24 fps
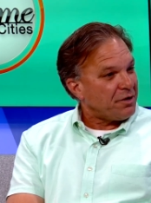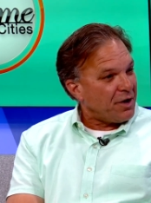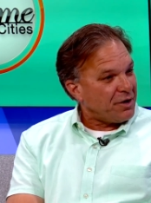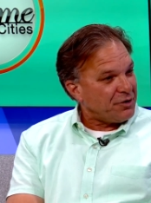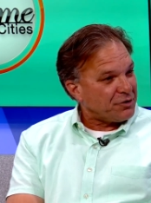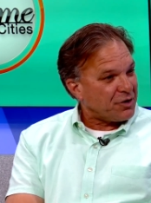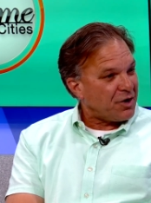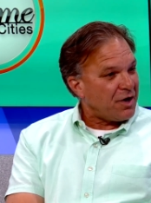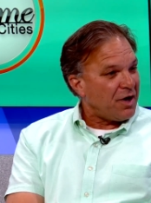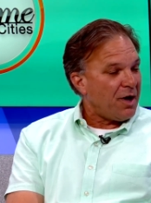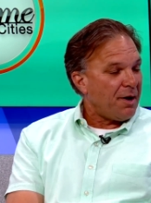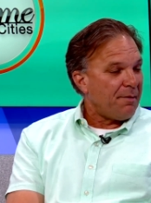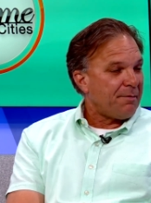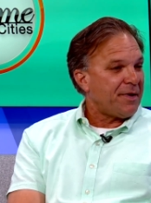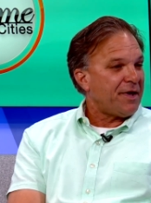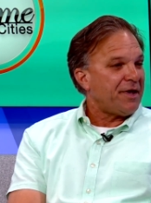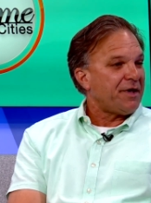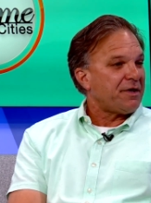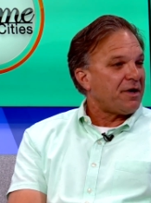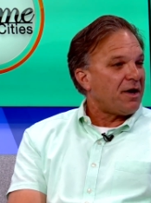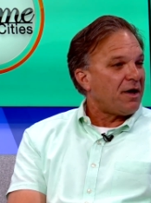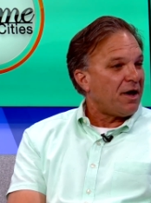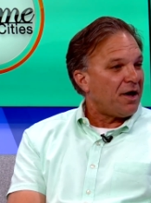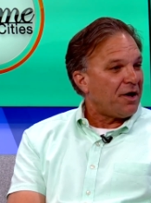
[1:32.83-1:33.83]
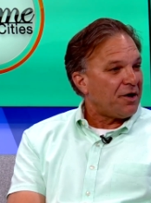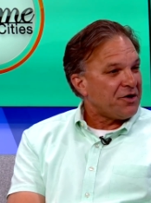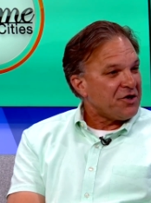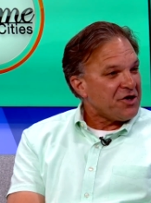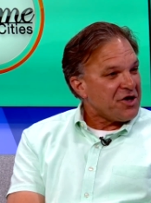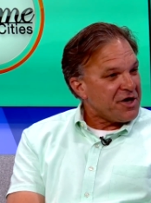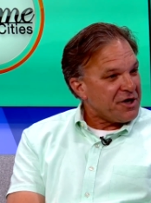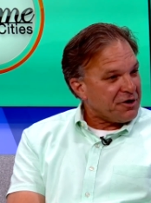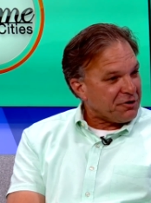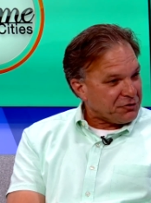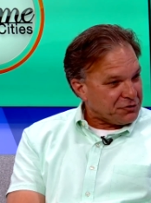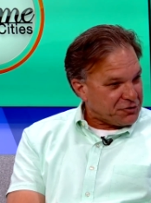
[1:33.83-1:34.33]
uh, come and uh,
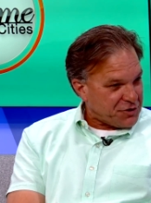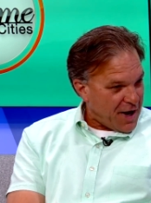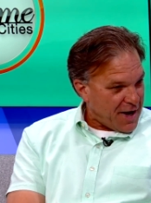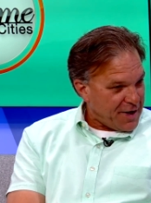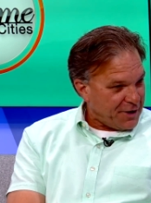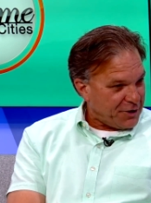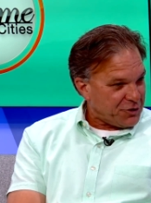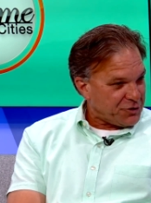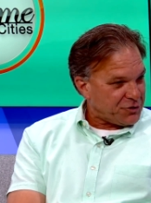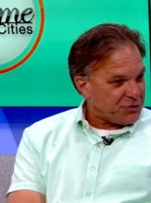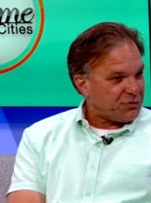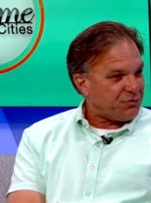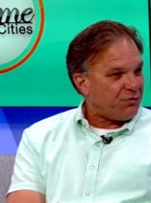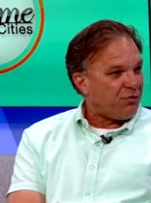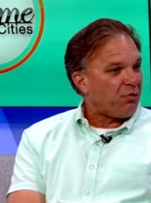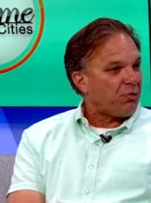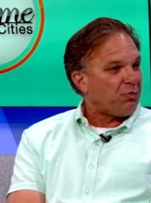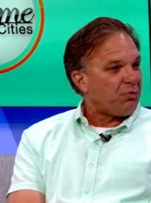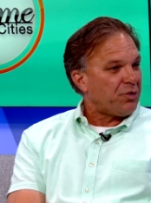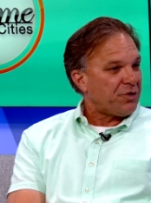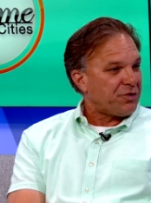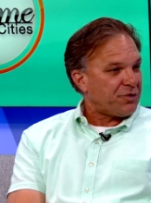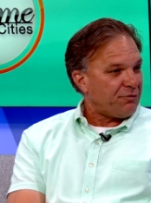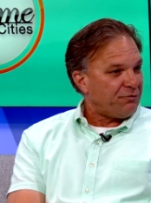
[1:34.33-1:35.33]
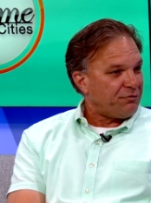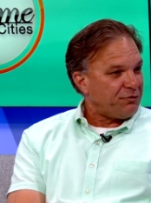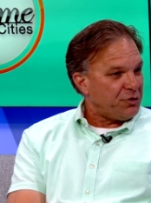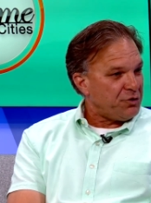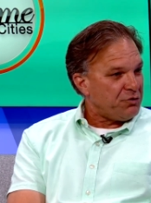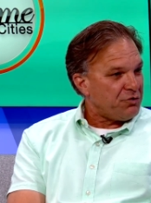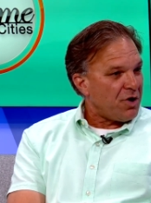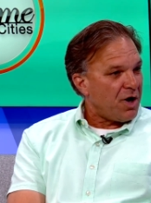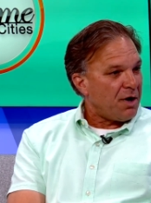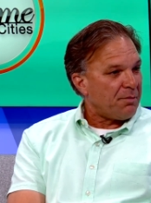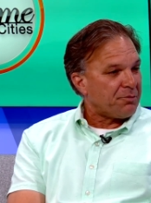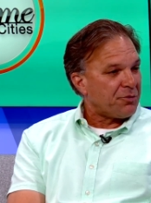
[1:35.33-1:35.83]
entertain us for, with a few
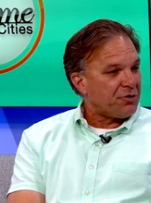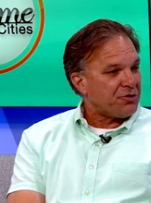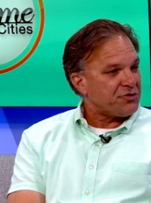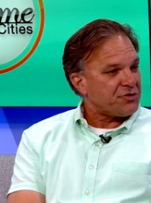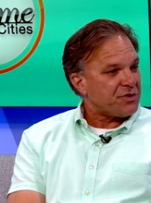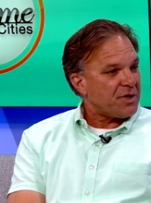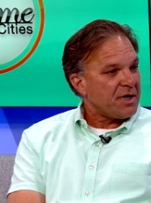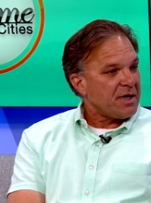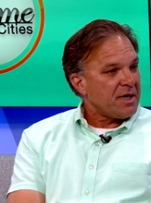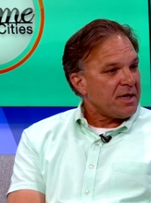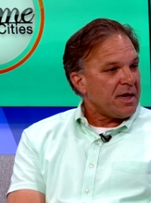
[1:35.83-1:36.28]
numbers.